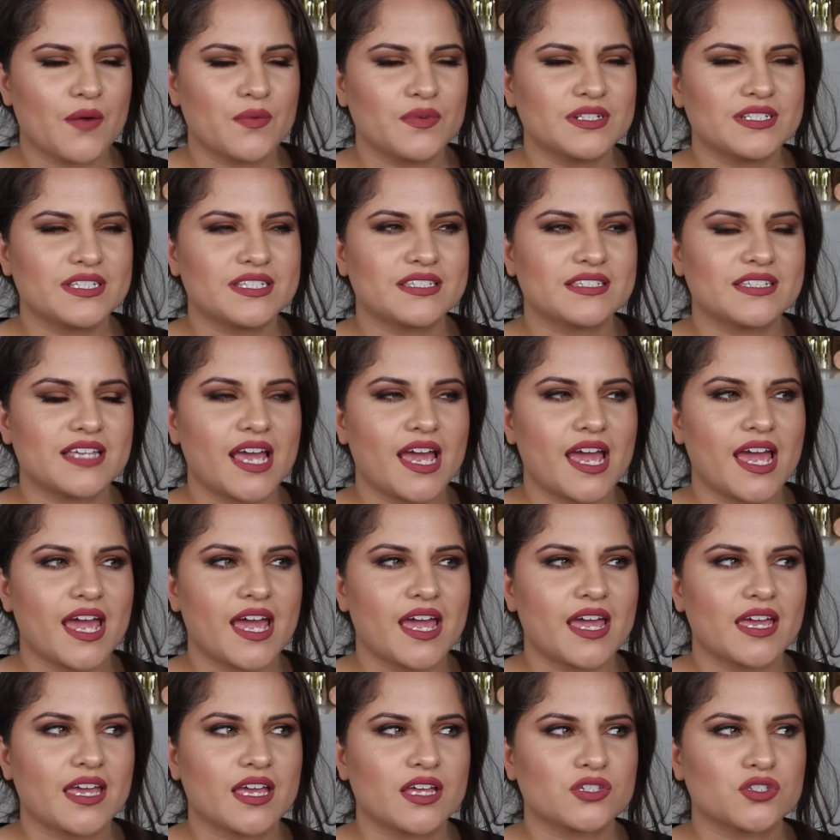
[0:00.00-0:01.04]
I would
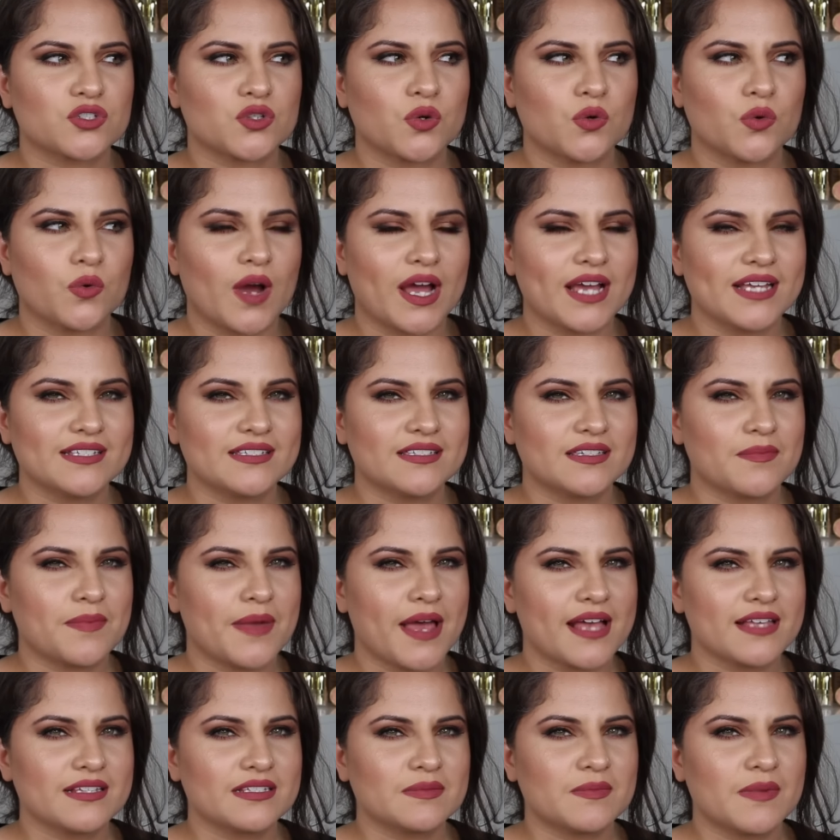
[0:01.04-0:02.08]
say twice the
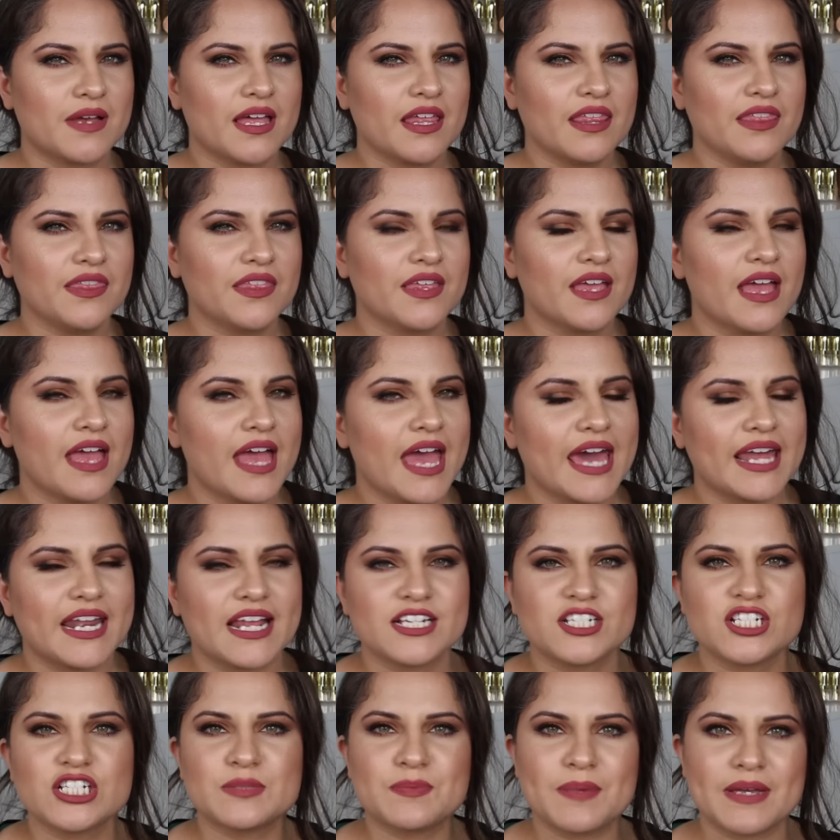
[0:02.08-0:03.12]
past month and
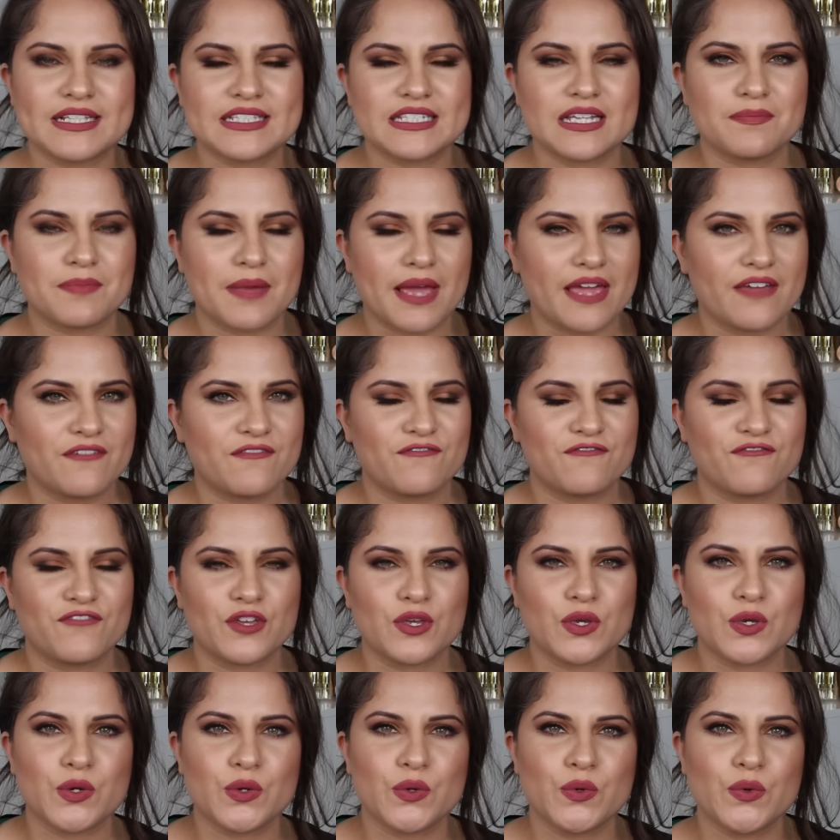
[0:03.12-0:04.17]
I just picked up a
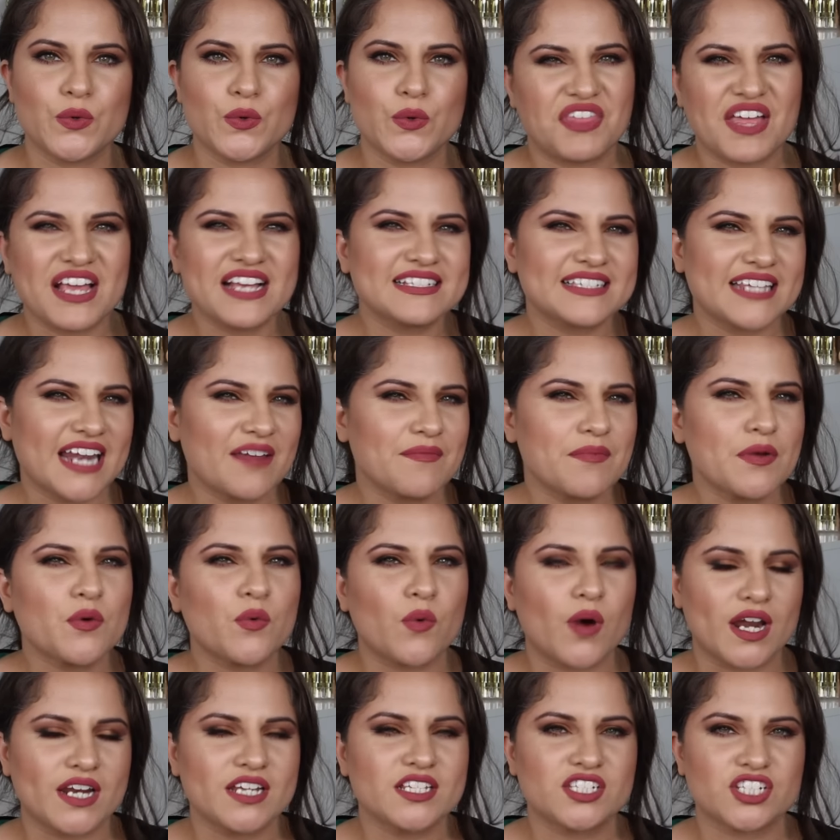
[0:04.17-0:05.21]
few things that I've
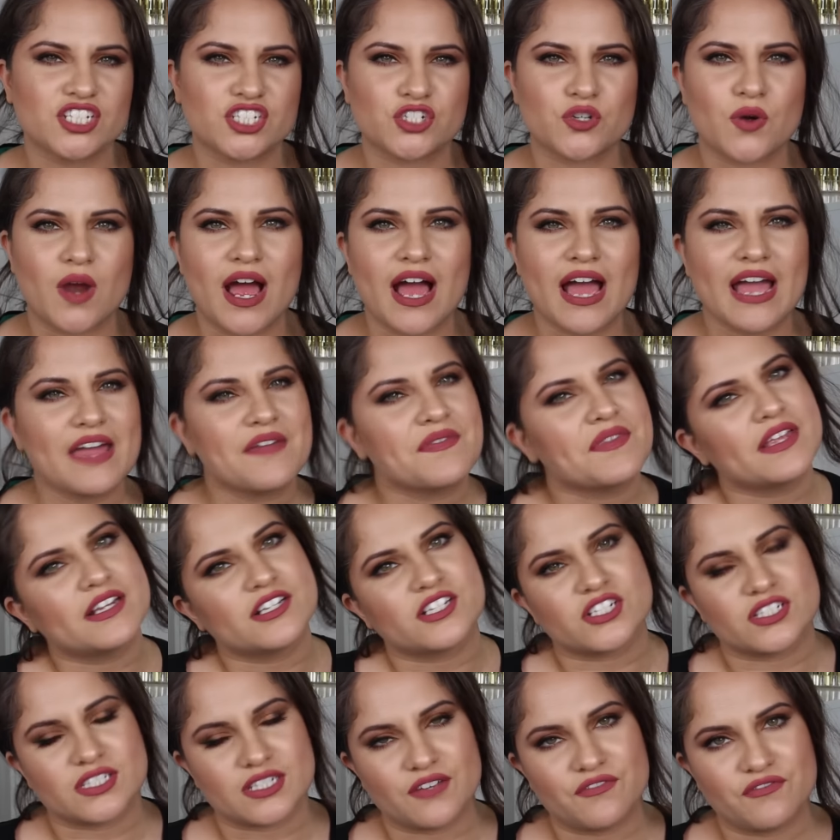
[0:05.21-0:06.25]
been wanting to try and
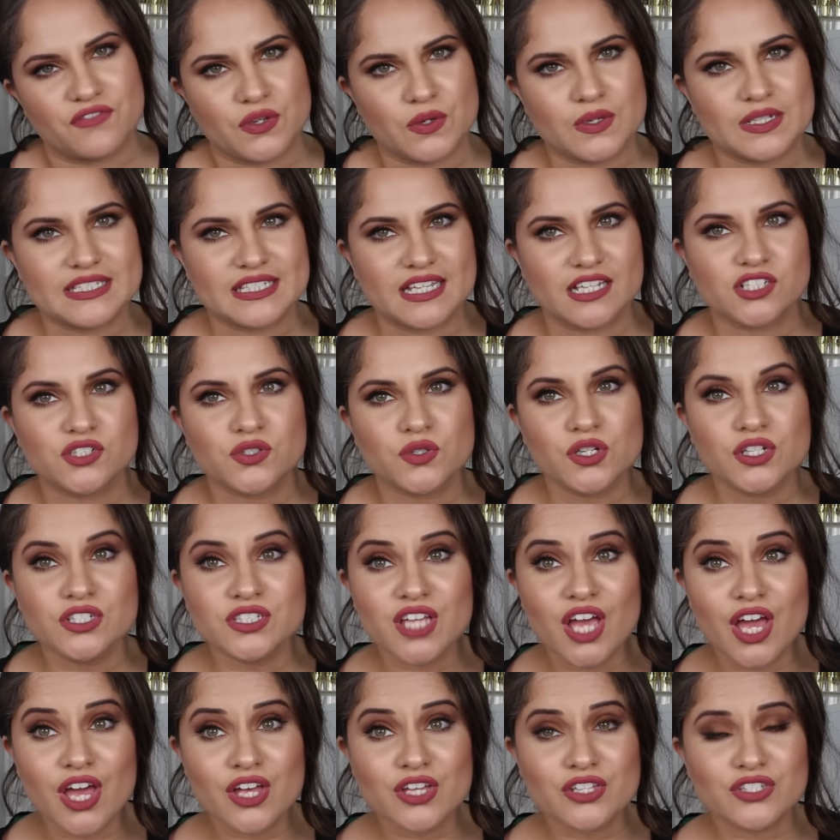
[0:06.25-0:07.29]
then just a few
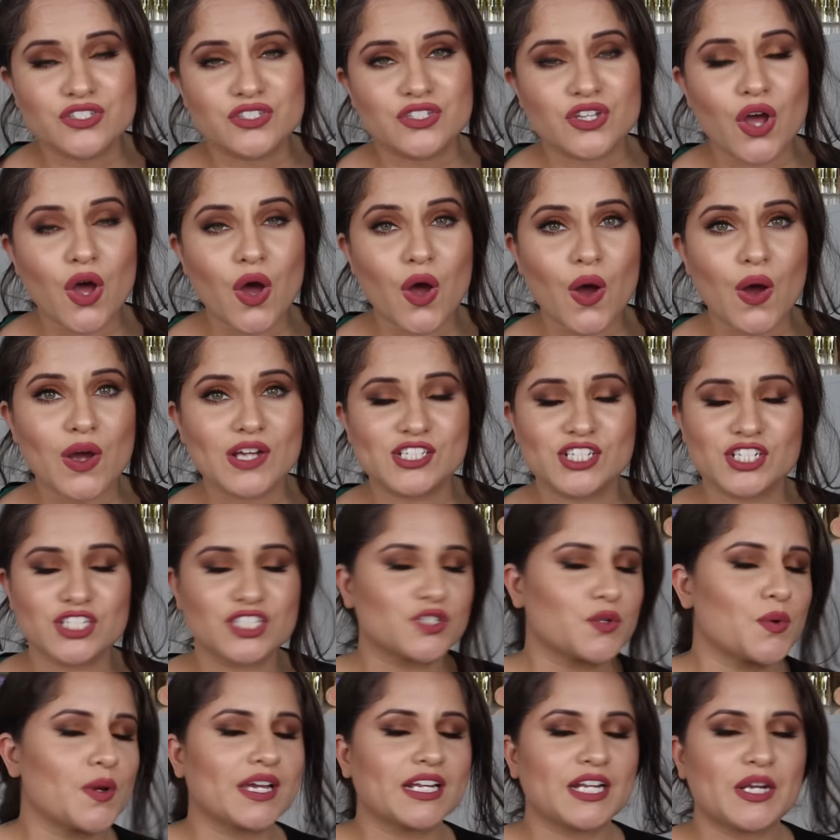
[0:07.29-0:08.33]
essentials so
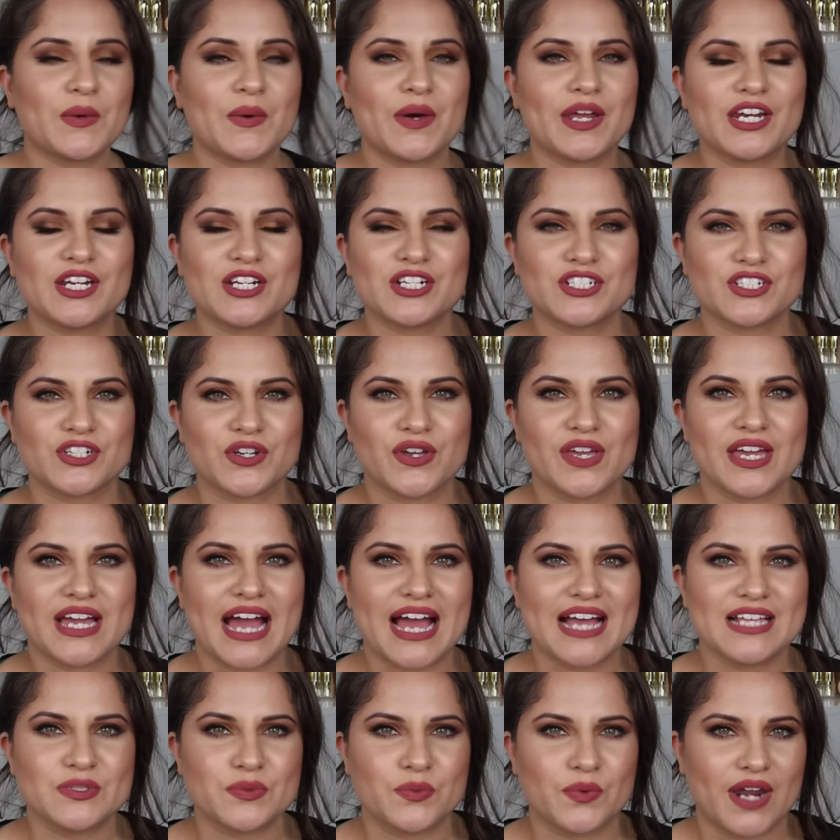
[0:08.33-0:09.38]
just quickly wanted to show you
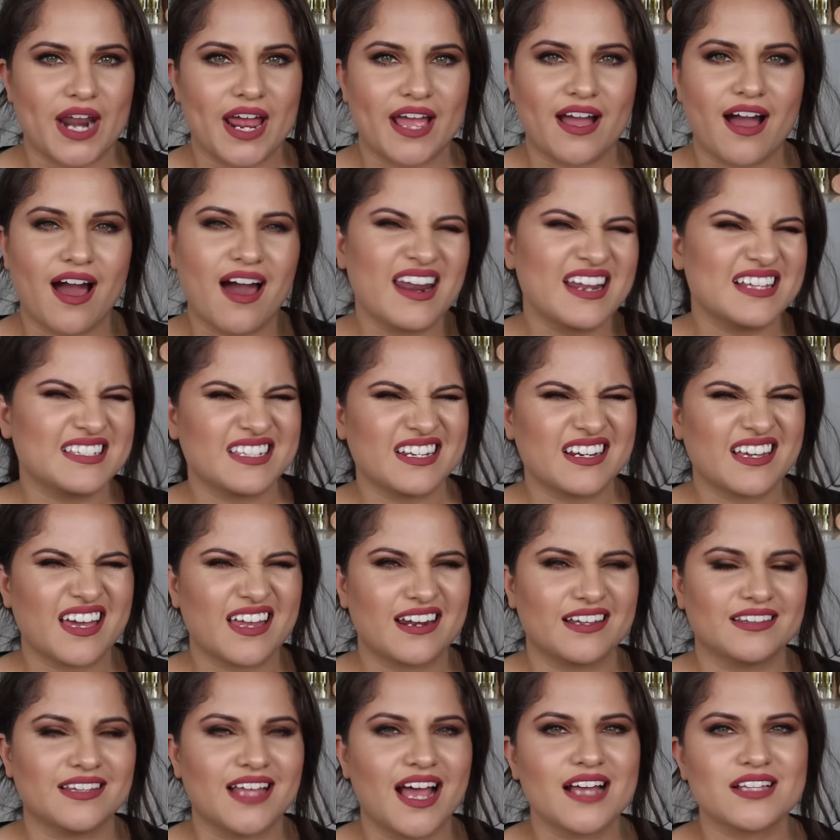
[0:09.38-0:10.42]
guys what I got I didn't
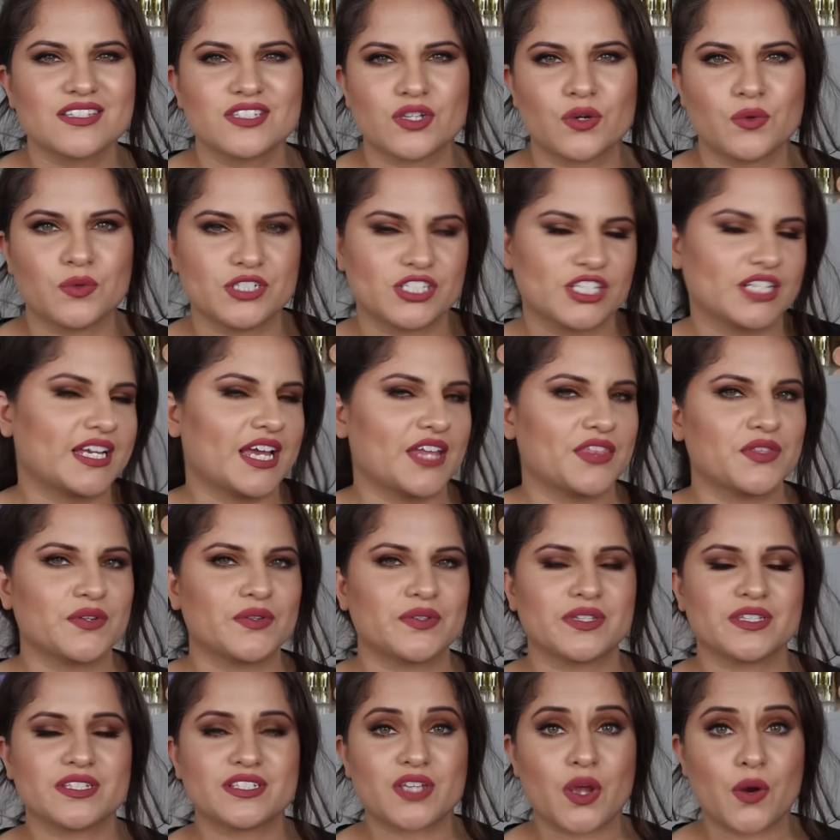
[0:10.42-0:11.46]
get a lot so we should get
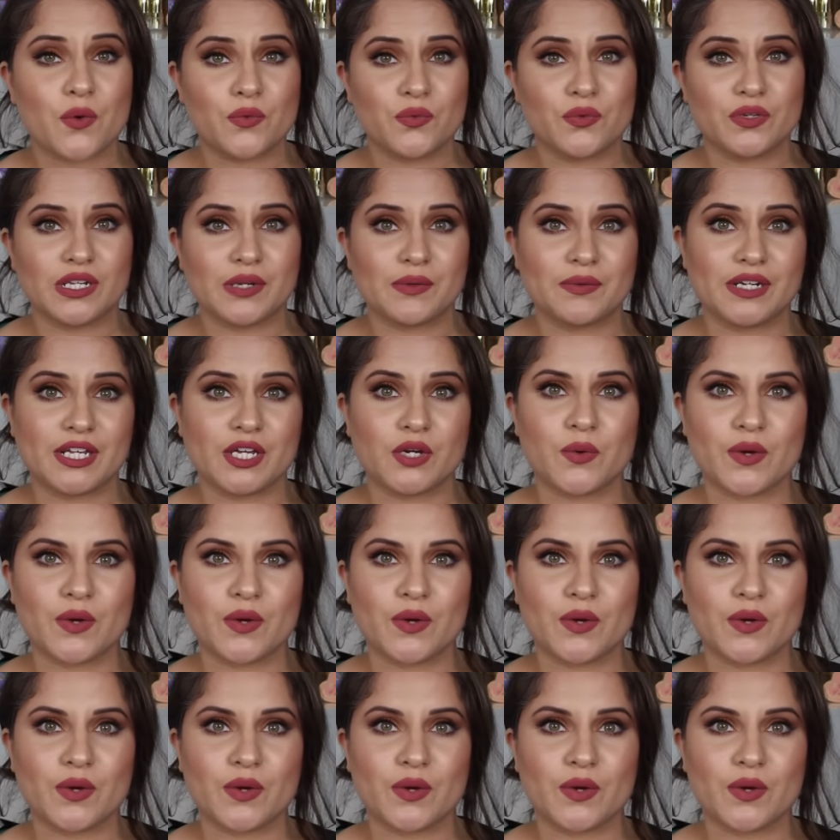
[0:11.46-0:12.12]
through this really really